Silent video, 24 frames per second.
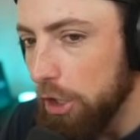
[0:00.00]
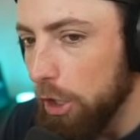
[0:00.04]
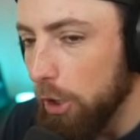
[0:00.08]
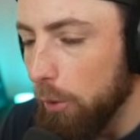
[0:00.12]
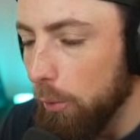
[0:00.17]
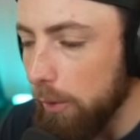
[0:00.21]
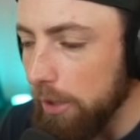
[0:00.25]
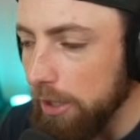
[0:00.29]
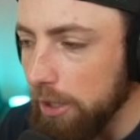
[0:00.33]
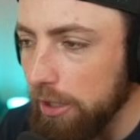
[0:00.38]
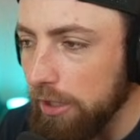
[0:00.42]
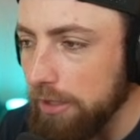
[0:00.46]

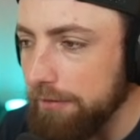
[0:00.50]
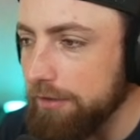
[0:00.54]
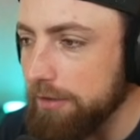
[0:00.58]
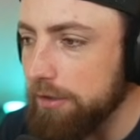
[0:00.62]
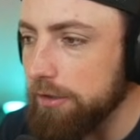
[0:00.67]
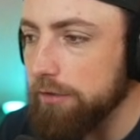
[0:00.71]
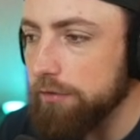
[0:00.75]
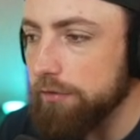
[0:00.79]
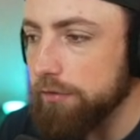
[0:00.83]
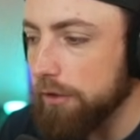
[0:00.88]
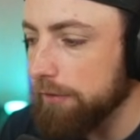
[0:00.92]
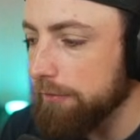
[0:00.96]
We don't even
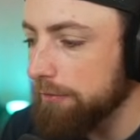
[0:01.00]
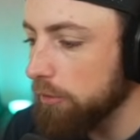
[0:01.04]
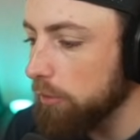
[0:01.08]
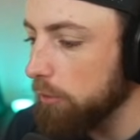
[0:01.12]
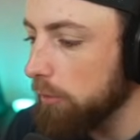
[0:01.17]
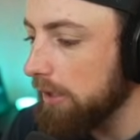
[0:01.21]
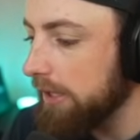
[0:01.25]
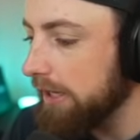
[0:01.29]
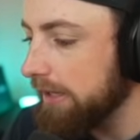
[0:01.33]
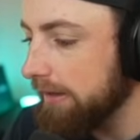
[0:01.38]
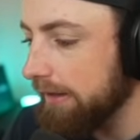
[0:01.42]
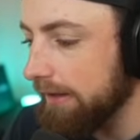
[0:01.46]
deserve to
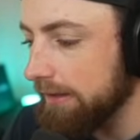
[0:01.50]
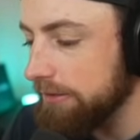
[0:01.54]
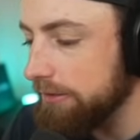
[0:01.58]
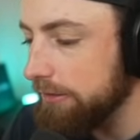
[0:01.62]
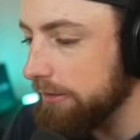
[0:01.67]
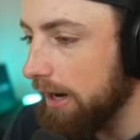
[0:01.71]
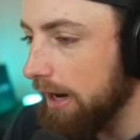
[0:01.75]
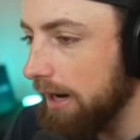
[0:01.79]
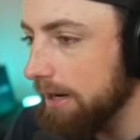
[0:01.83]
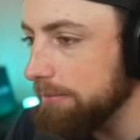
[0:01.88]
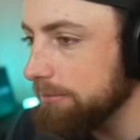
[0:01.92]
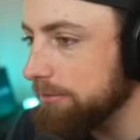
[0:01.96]
win. Like,
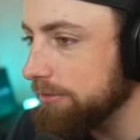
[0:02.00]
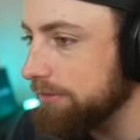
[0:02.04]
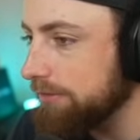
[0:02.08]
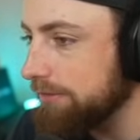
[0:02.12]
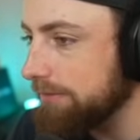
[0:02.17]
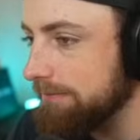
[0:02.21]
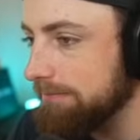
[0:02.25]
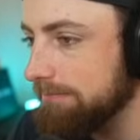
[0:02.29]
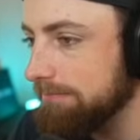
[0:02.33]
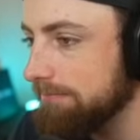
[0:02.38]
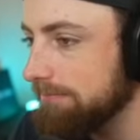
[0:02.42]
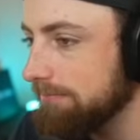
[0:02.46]
dude, I'm just
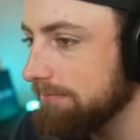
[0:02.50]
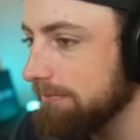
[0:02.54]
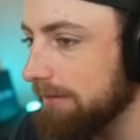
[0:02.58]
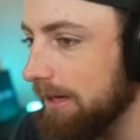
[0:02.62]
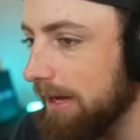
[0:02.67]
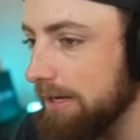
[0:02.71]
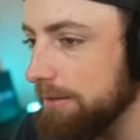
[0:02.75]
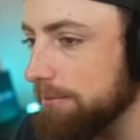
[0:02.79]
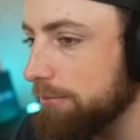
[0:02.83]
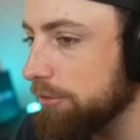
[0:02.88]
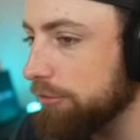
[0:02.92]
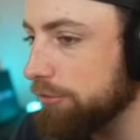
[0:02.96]

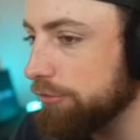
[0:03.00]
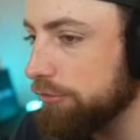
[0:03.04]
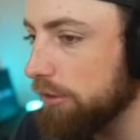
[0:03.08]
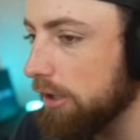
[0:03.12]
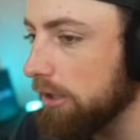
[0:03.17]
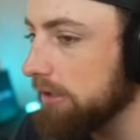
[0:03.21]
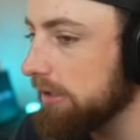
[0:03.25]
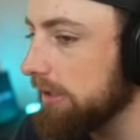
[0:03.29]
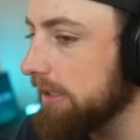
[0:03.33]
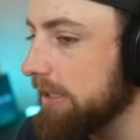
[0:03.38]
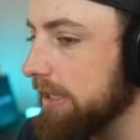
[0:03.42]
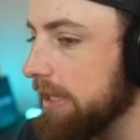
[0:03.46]
I am just
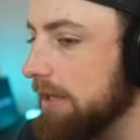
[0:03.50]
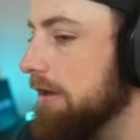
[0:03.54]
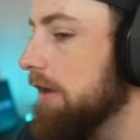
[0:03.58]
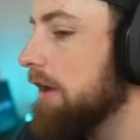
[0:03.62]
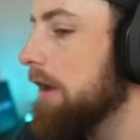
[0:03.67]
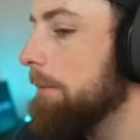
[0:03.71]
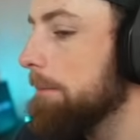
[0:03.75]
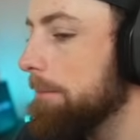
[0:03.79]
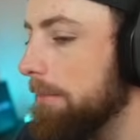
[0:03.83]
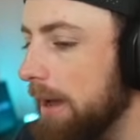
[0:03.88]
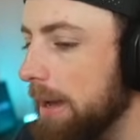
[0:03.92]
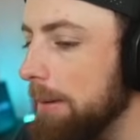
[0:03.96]
struggling.
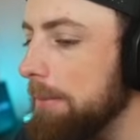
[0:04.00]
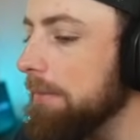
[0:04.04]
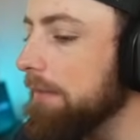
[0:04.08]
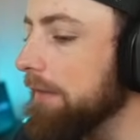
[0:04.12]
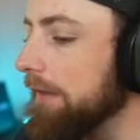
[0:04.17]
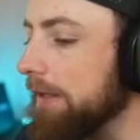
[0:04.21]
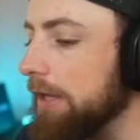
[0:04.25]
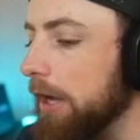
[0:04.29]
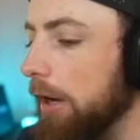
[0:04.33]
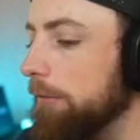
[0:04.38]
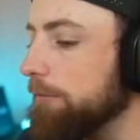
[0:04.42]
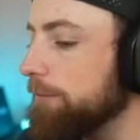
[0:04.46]
Maybe the
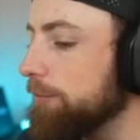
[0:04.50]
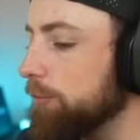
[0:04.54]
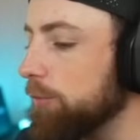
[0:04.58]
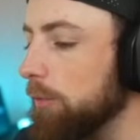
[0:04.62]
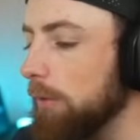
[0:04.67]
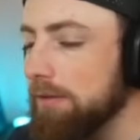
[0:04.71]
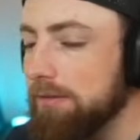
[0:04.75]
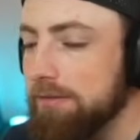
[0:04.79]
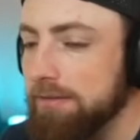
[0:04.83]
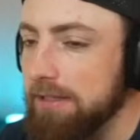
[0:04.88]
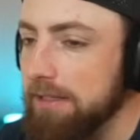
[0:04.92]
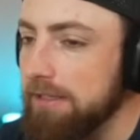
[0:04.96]
GOAT just
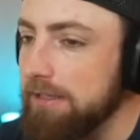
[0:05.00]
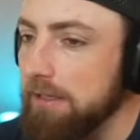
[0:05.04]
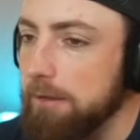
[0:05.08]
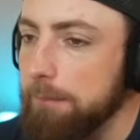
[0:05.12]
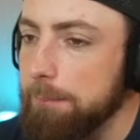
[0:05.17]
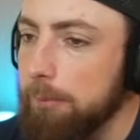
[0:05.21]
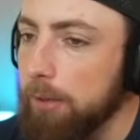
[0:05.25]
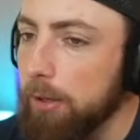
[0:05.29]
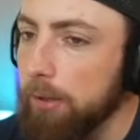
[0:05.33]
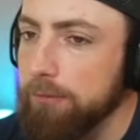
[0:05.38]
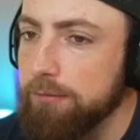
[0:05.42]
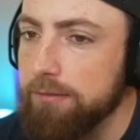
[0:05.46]
wants to get to the
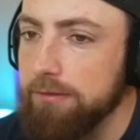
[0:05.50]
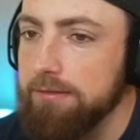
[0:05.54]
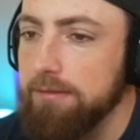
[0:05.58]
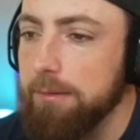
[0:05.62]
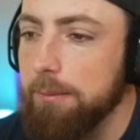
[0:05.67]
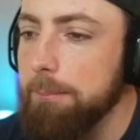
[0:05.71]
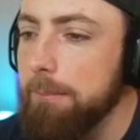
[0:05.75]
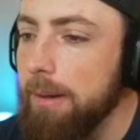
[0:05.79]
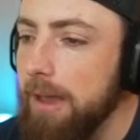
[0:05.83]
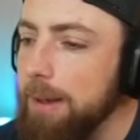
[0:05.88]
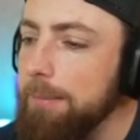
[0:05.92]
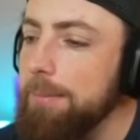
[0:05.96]

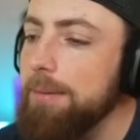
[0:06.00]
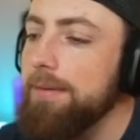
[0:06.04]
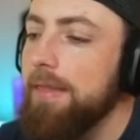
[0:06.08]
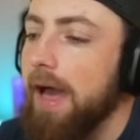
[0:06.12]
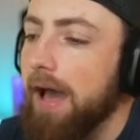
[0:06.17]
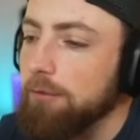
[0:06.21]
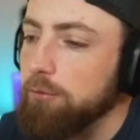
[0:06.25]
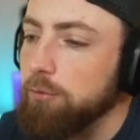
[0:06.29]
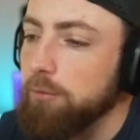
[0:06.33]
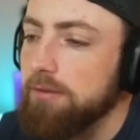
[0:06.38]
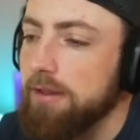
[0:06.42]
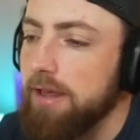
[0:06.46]
postseason. Maybe
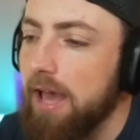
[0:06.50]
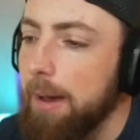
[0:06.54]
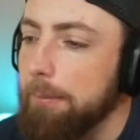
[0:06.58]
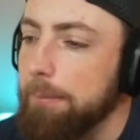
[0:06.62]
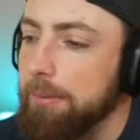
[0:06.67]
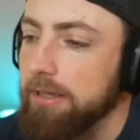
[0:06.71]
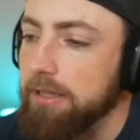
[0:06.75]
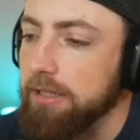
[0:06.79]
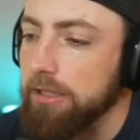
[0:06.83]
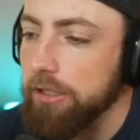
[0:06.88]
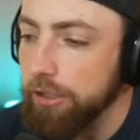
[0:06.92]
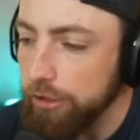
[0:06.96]
that's what's
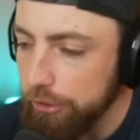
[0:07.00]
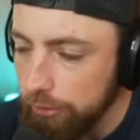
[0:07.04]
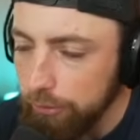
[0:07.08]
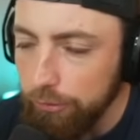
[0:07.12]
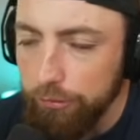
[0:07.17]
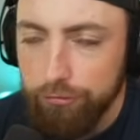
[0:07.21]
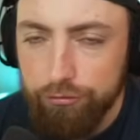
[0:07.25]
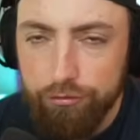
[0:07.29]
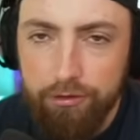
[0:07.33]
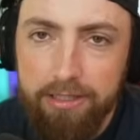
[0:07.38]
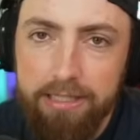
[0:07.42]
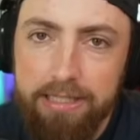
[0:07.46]
happening.
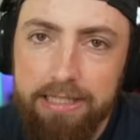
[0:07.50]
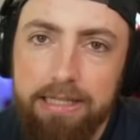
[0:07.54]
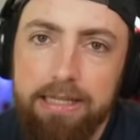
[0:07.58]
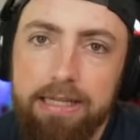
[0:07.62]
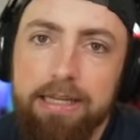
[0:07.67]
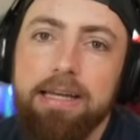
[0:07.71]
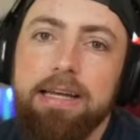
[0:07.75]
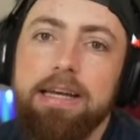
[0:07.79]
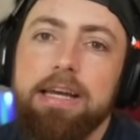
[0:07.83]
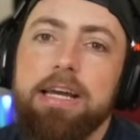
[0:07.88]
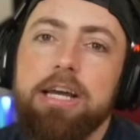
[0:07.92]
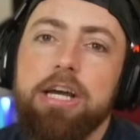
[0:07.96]
Usually
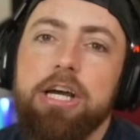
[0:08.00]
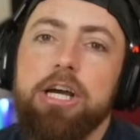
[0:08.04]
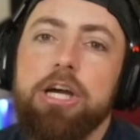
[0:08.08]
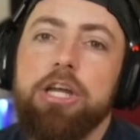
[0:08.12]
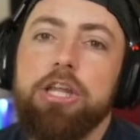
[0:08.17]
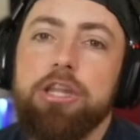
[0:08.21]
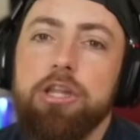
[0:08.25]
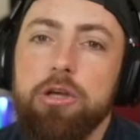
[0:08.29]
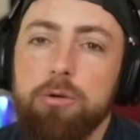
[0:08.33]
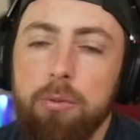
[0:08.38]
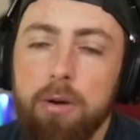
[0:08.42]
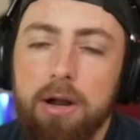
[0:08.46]

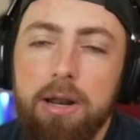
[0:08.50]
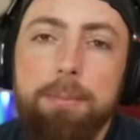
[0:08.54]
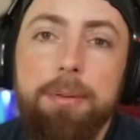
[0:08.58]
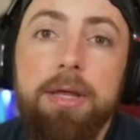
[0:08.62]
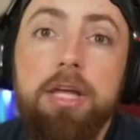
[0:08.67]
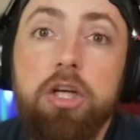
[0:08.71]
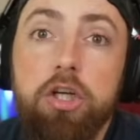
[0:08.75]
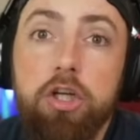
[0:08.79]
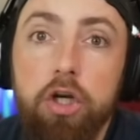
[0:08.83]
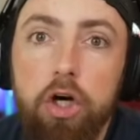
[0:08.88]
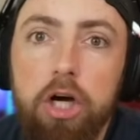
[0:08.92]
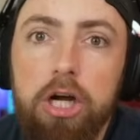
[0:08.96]
you want to be
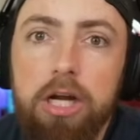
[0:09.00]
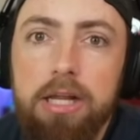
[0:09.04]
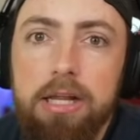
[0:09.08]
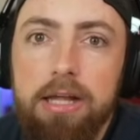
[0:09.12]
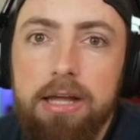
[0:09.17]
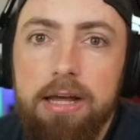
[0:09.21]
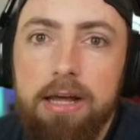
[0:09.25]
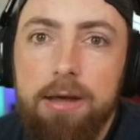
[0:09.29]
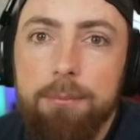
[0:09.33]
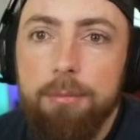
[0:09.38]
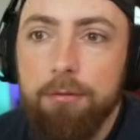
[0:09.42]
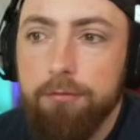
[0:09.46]
good
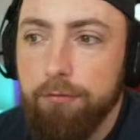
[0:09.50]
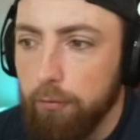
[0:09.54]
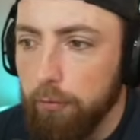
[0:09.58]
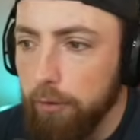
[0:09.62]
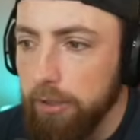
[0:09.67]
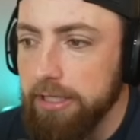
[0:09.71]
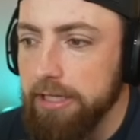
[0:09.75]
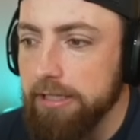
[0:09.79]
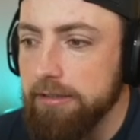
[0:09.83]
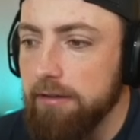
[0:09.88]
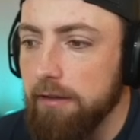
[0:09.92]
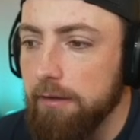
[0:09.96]
before
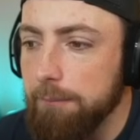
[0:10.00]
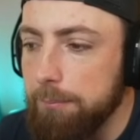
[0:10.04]
you get to the